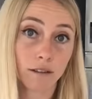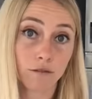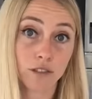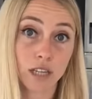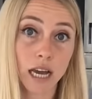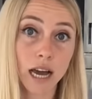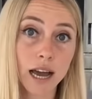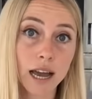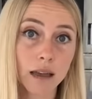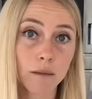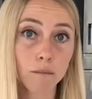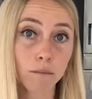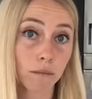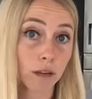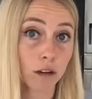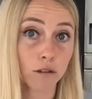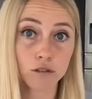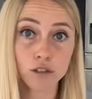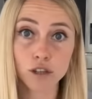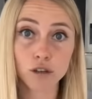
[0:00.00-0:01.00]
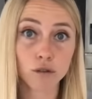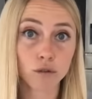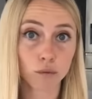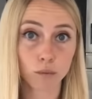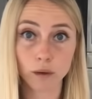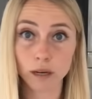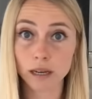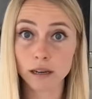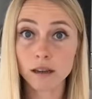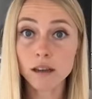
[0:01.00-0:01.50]
of time, you know, two,
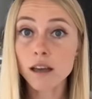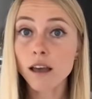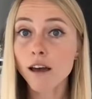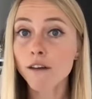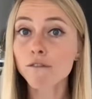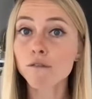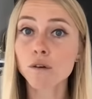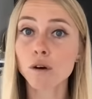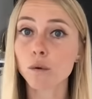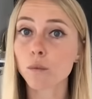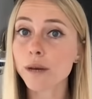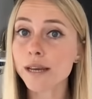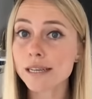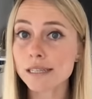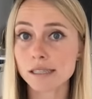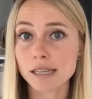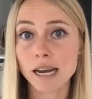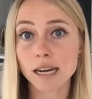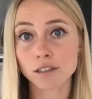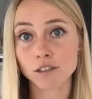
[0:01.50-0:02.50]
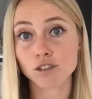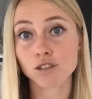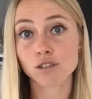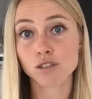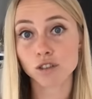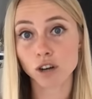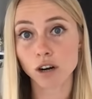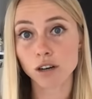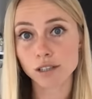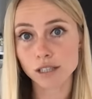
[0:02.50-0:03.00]
three, four weeks to actually
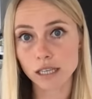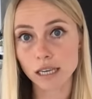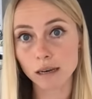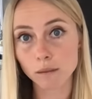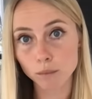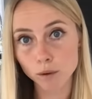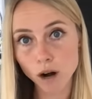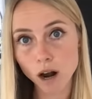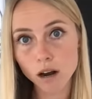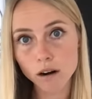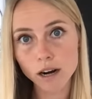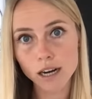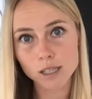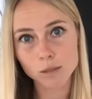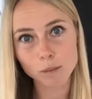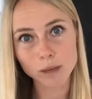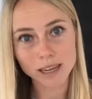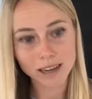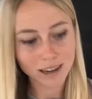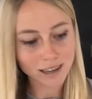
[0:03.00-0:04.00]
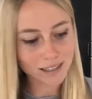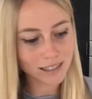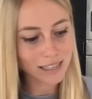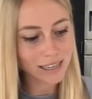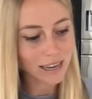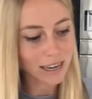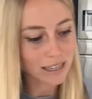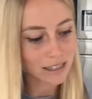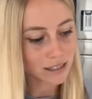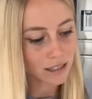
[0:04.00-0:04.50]
start seeing progress because
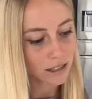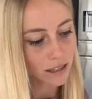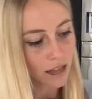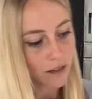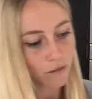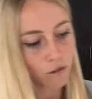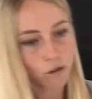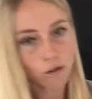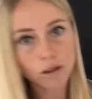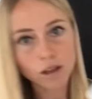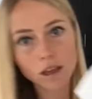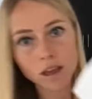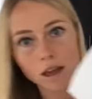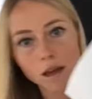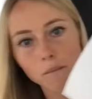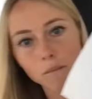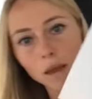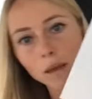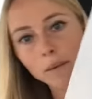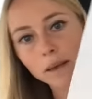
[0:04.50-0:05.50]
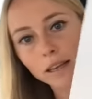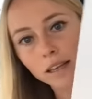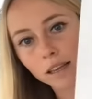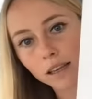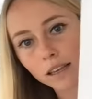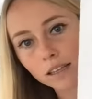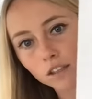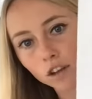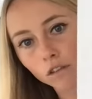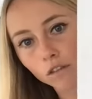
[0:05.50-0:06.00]
the insulin level, maybe
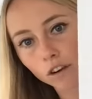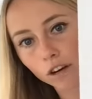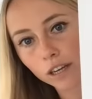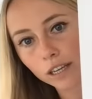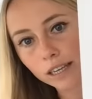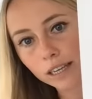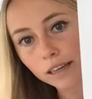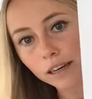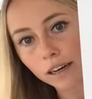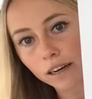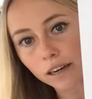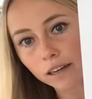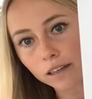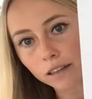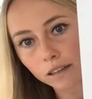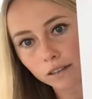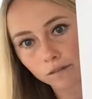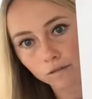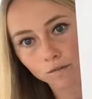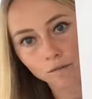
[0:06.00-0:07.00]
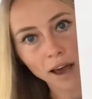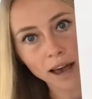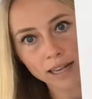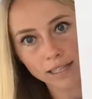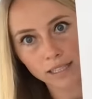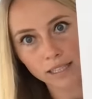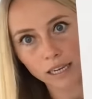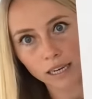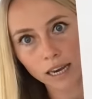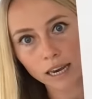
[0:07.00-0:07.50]
it's over here
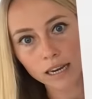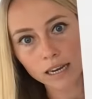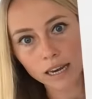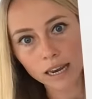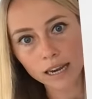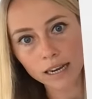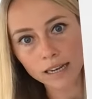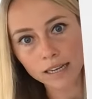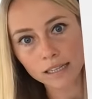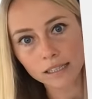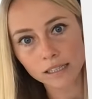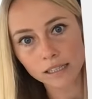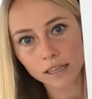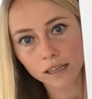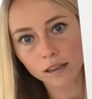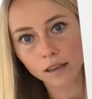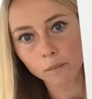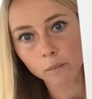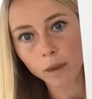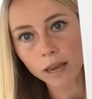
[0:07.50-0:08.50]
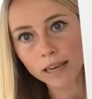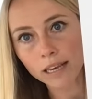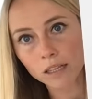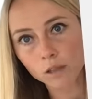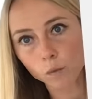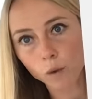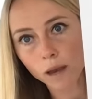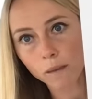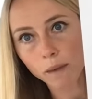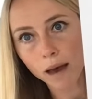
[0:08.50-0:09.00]
fasting and it needs to make its
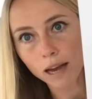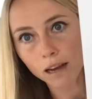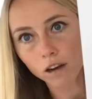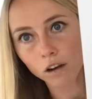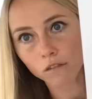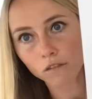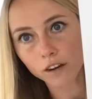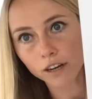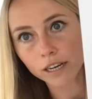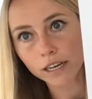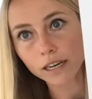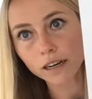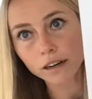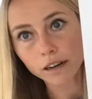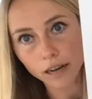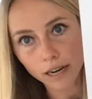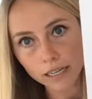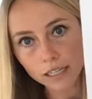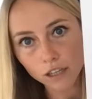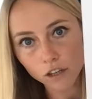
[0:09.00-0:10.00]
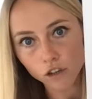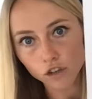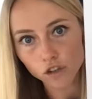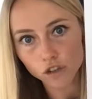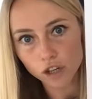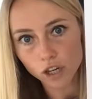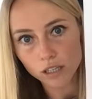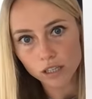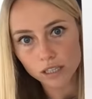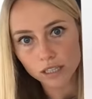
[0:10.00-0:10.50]
way back over here until you
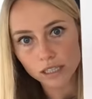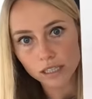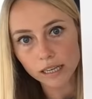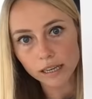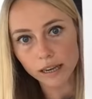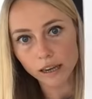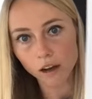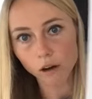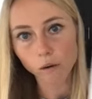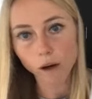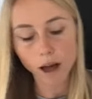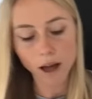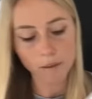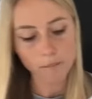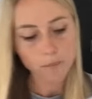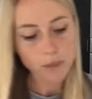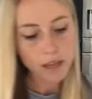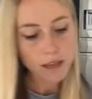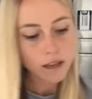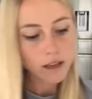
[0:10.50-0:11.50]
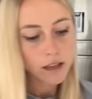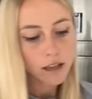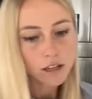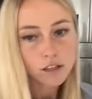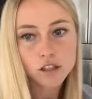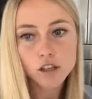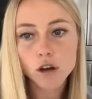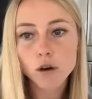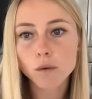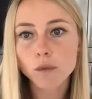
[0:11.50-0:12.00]
start to see it go up.
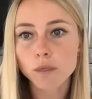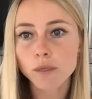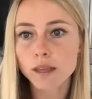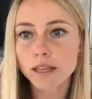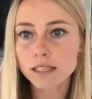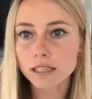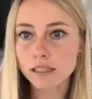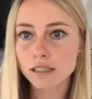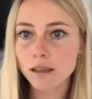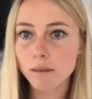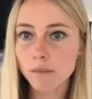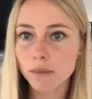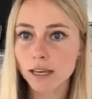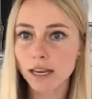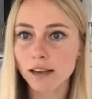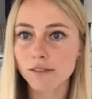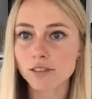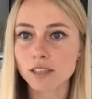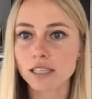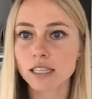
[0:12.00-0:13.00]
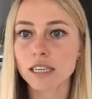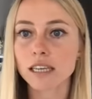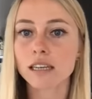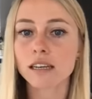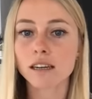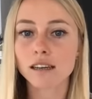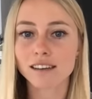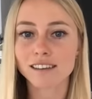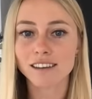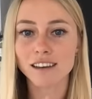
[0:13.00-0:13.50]
So this is something I've
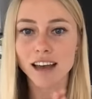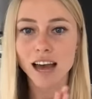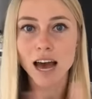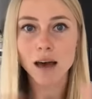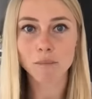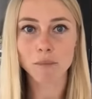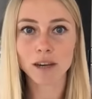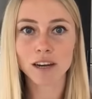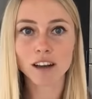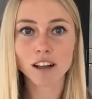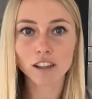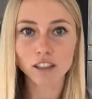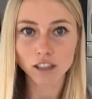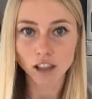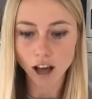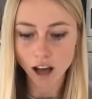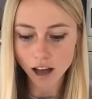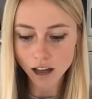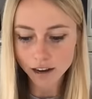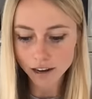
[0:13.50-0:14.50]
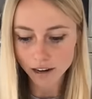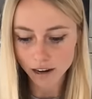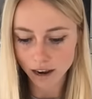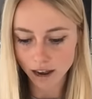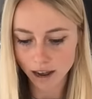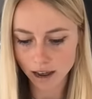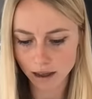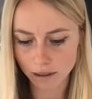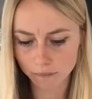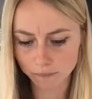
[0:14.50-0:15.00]
seen happen a lot
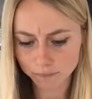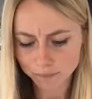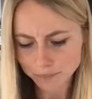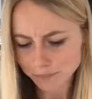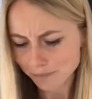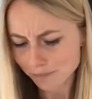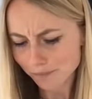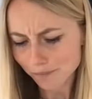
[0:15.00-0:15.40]
um,